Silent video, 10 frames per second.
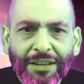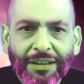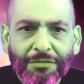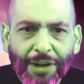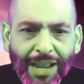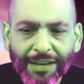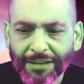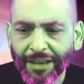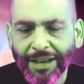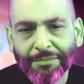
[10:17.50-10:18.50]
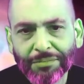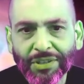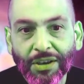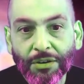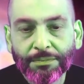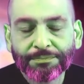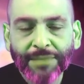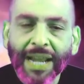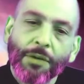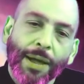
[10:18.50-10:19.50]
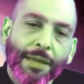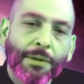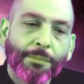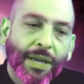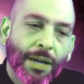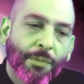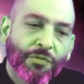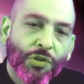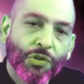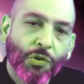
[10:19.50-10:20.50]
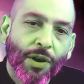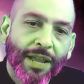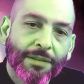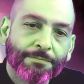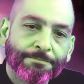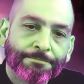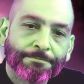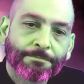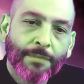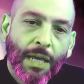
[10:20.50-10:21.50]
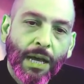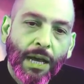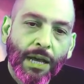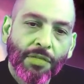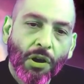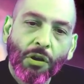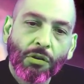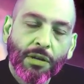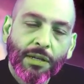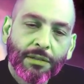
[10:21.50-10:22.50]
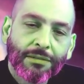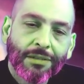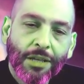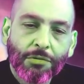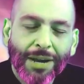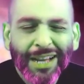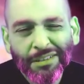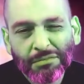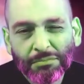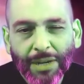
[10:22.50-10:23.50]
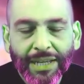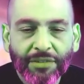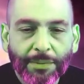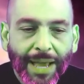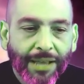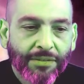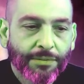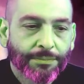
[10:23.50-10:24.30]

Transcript: right? Um, so, anyway, pick it up if you enjoy it. Uh, the Hulk. Otherwise, might give it a pass.